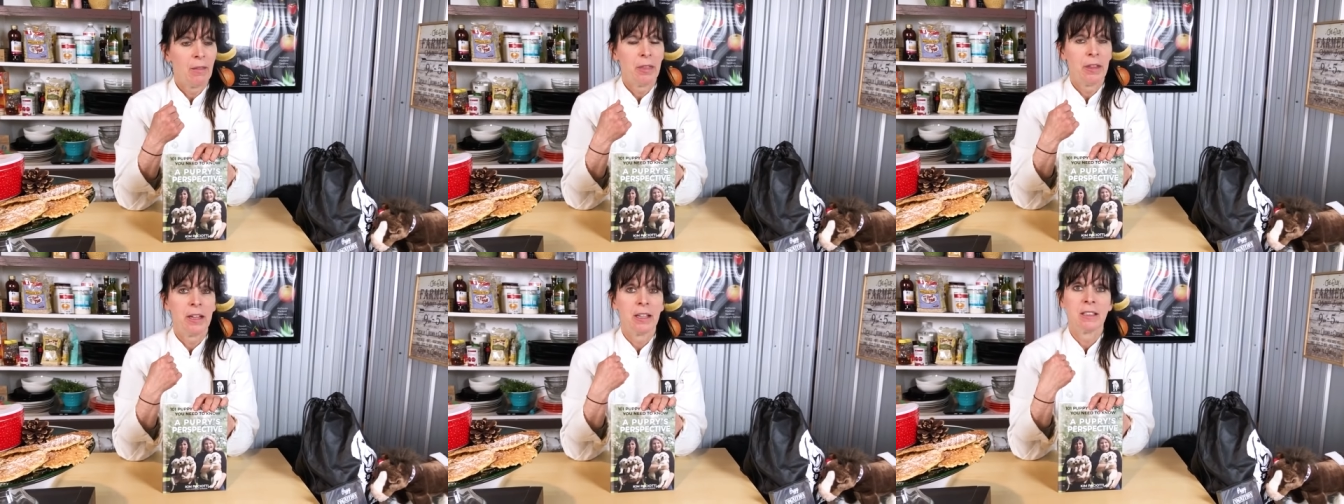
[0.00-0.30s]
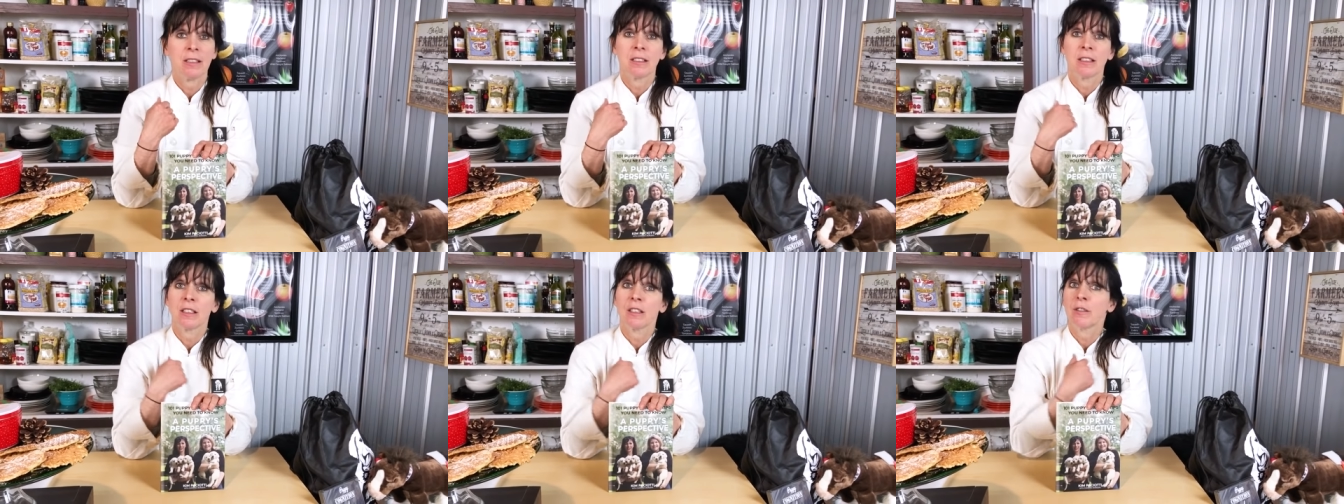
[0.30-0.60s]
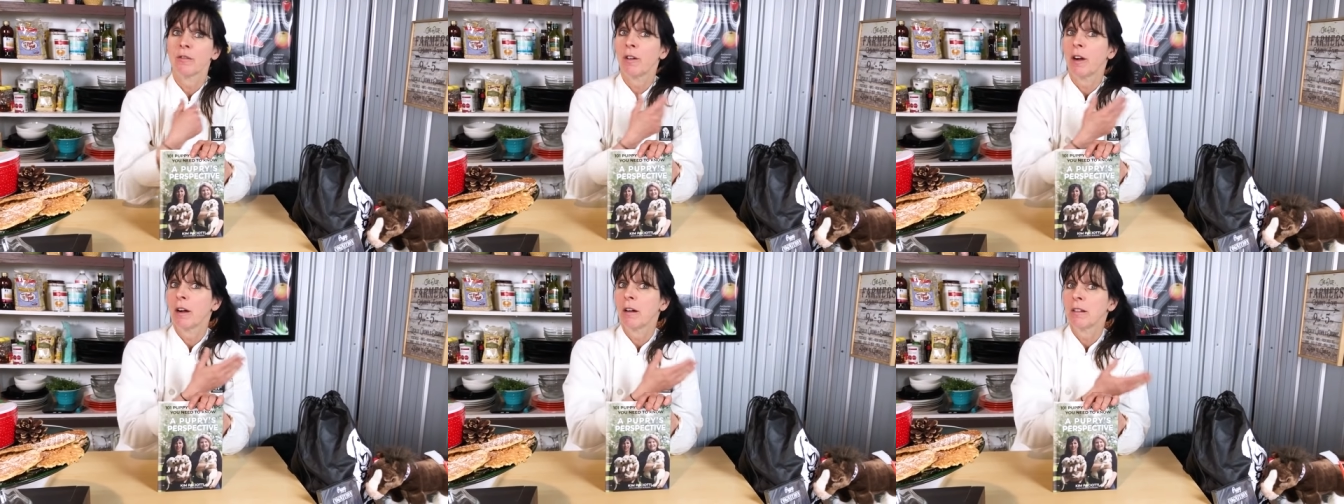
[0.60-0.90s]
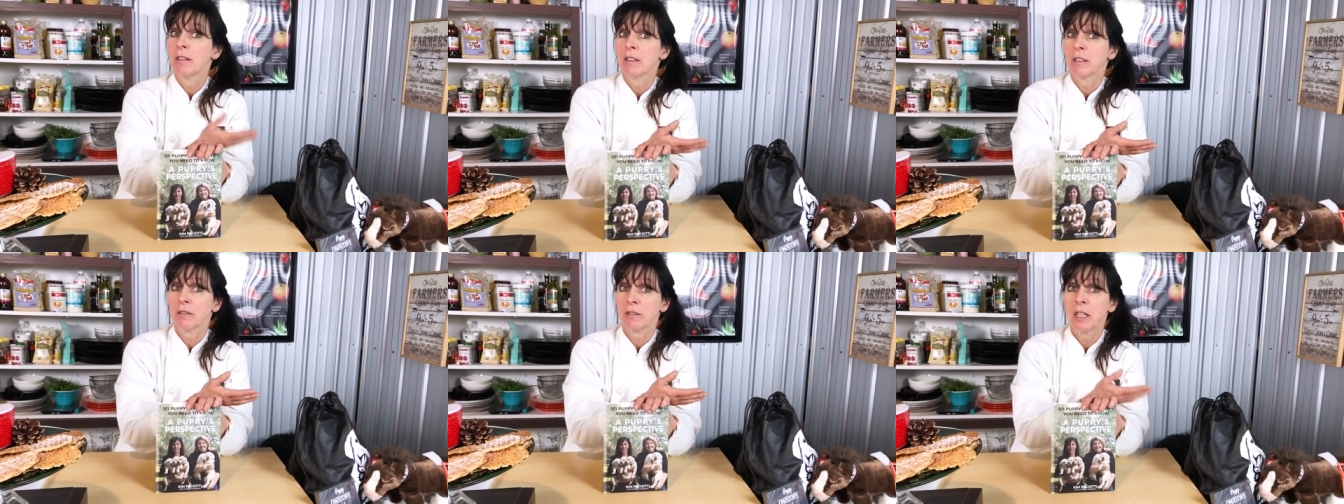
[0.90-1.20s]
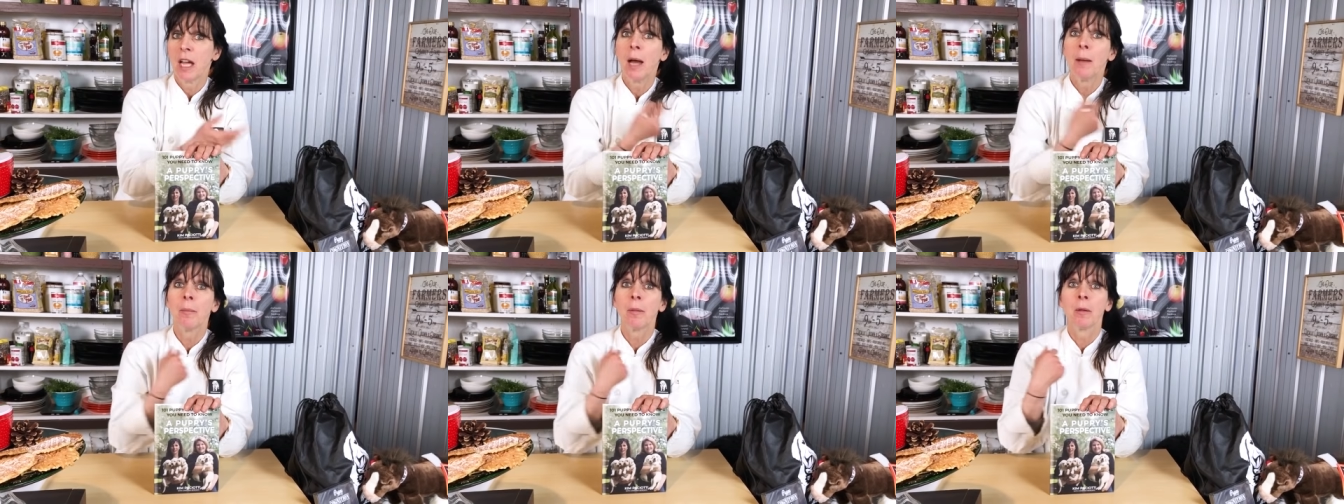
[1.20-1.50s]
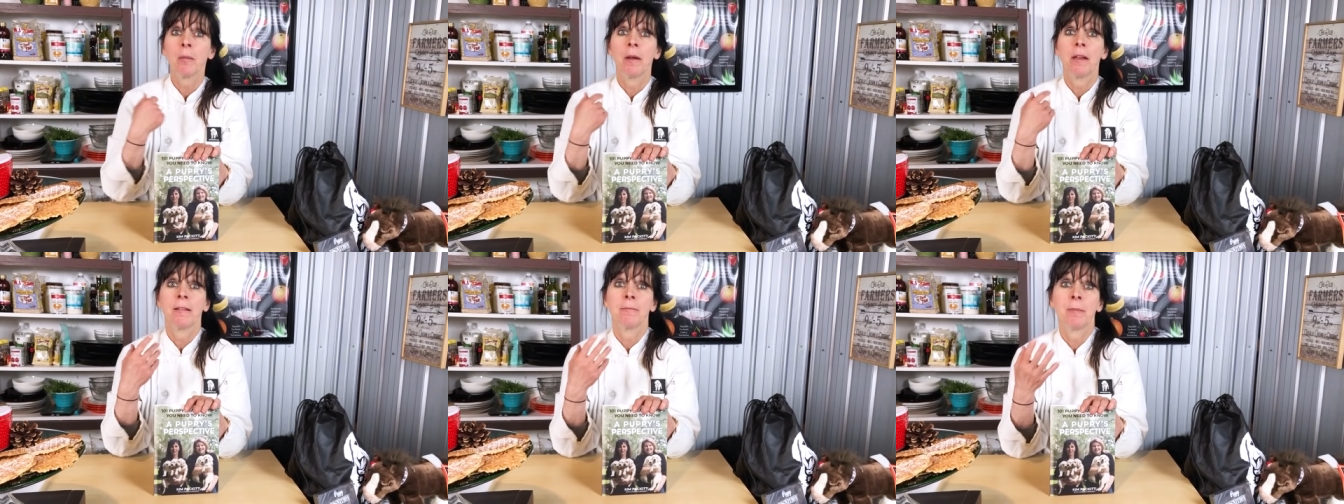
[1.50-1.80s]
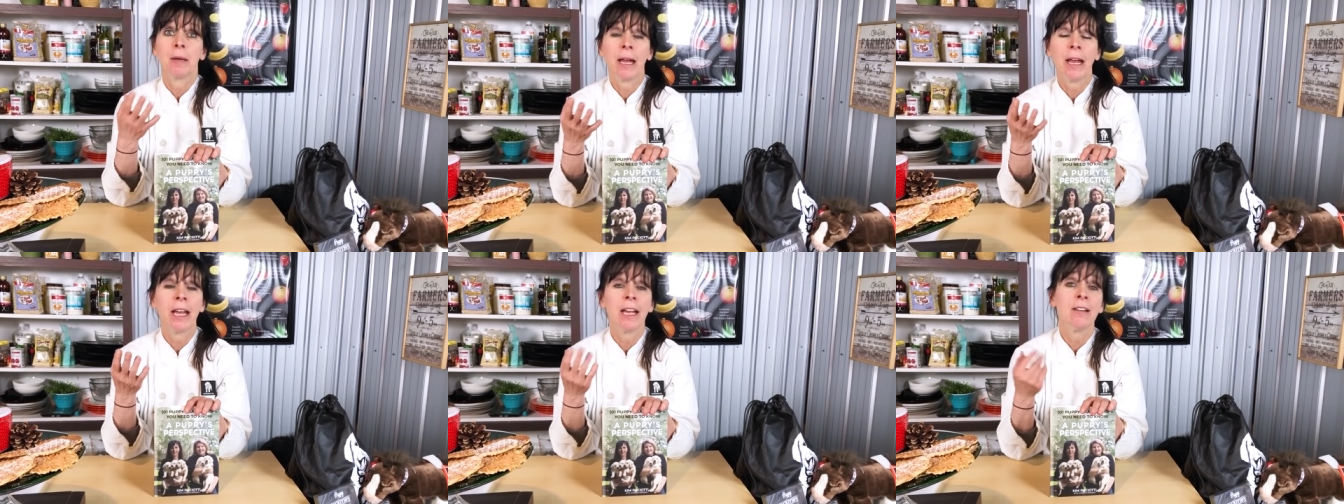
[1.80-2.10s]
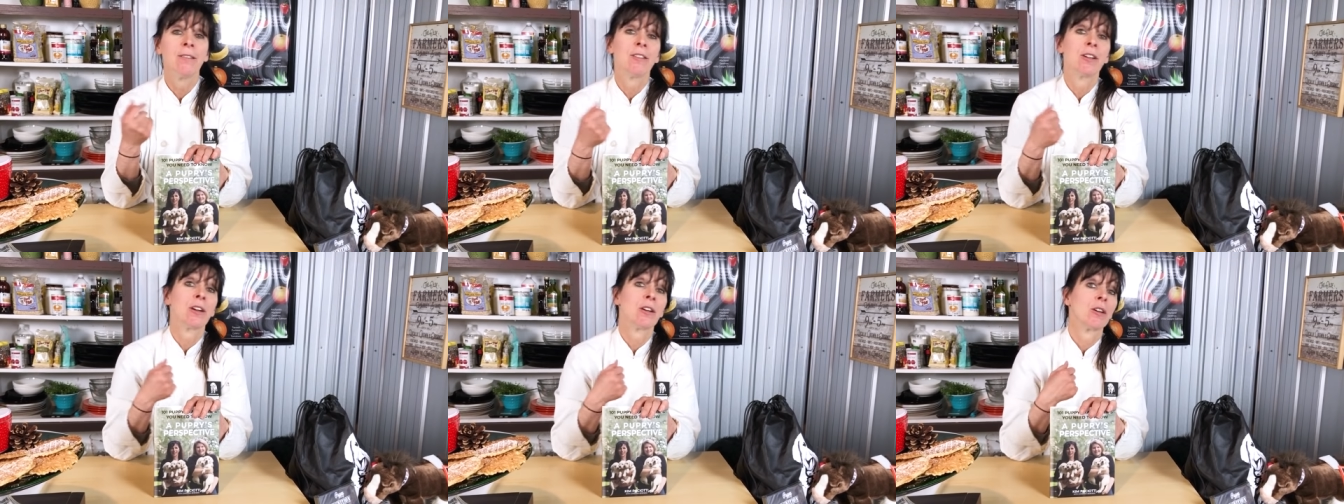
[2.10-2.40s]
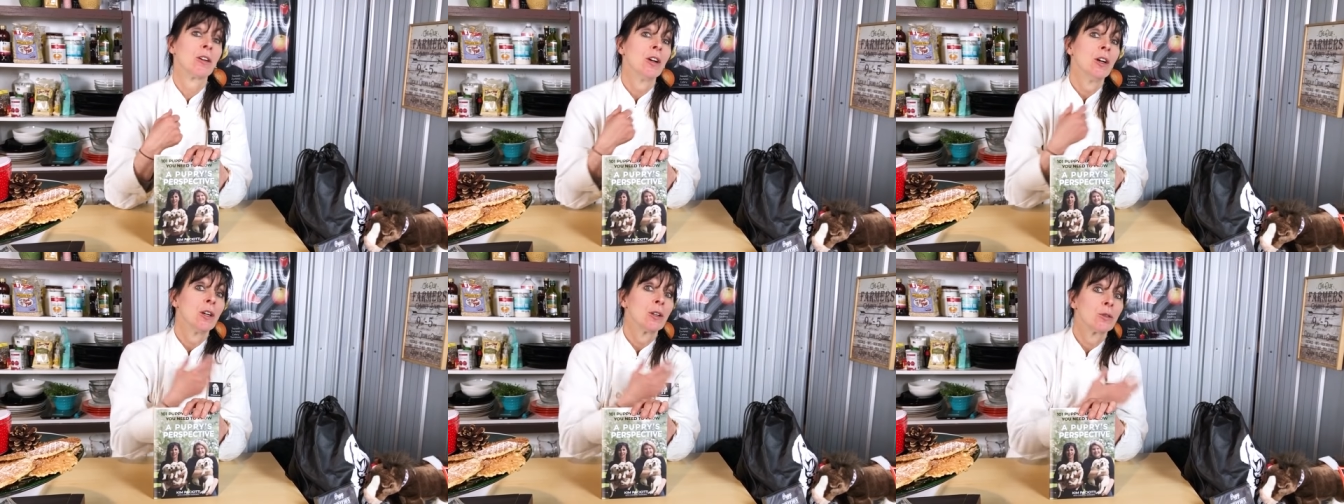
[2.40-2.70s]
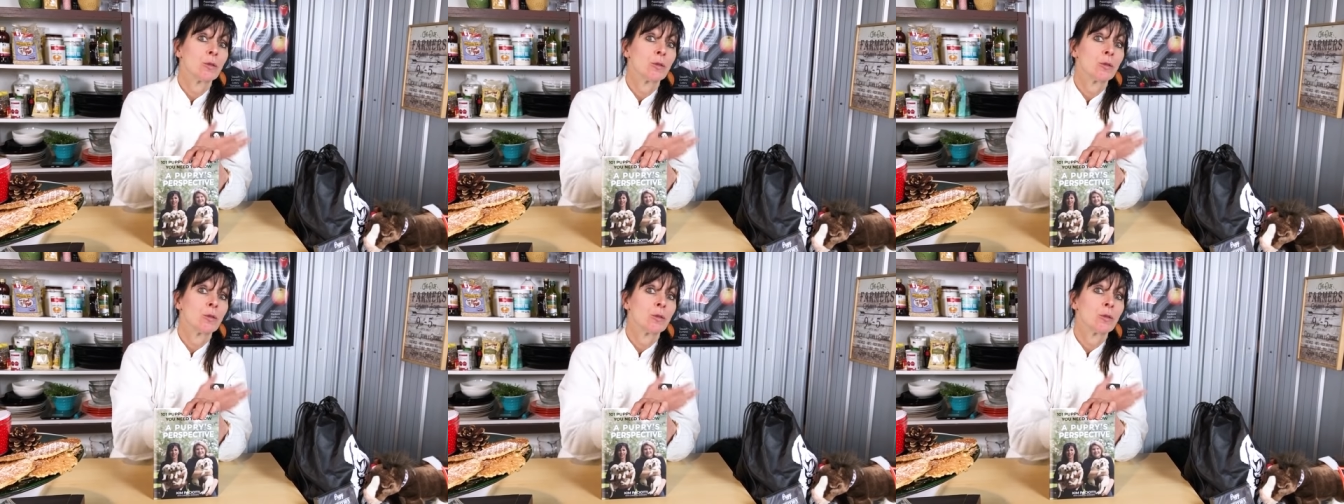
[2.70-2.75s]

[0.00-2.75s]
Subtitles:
Things as far as their temperament, behavior,